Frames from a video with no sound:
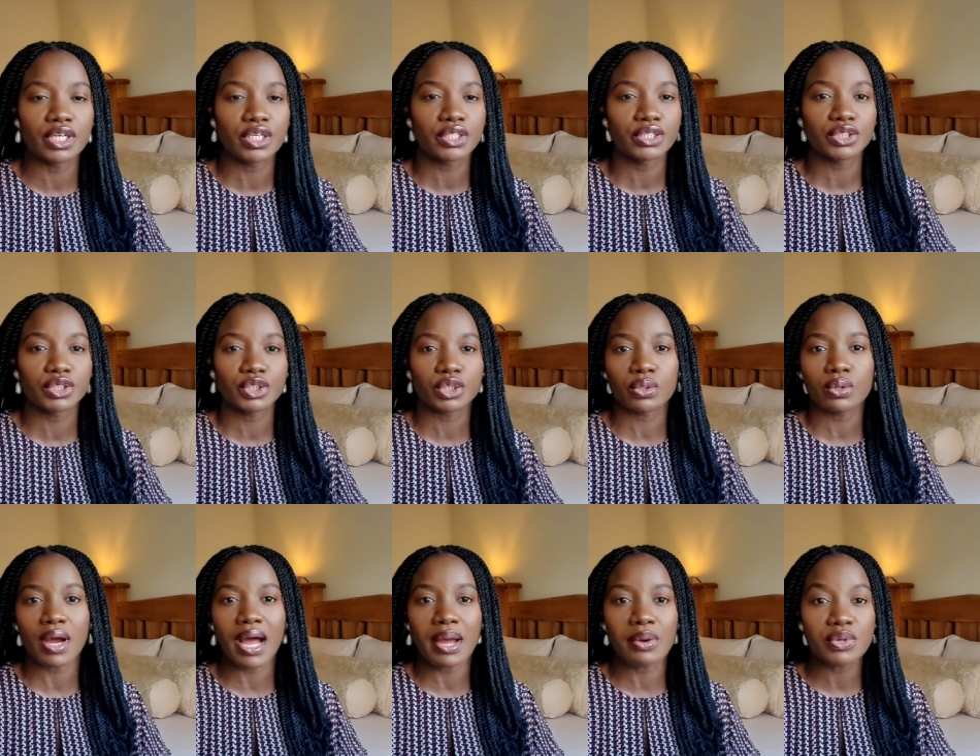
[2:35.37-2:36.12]

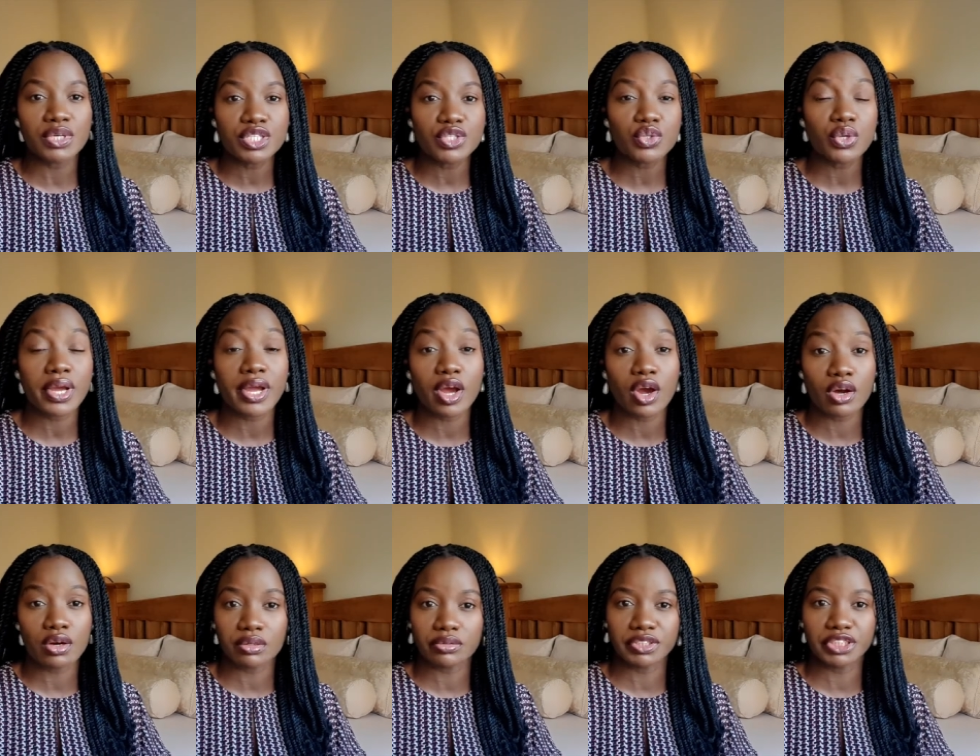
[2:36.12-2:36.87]
So I want to
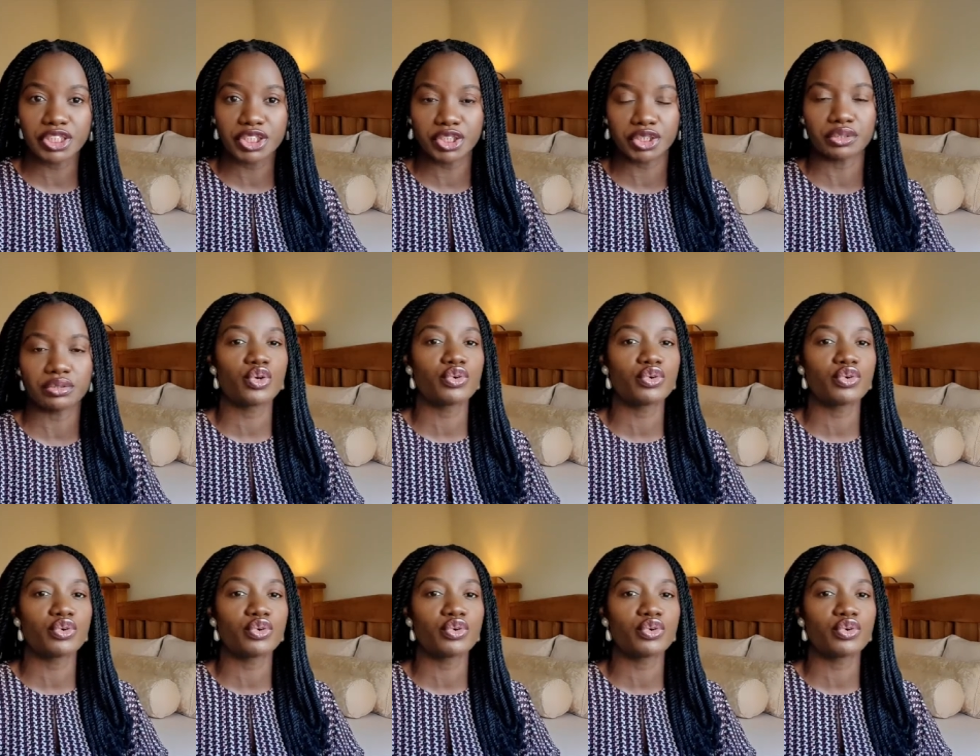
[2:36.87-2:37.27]
encourage you,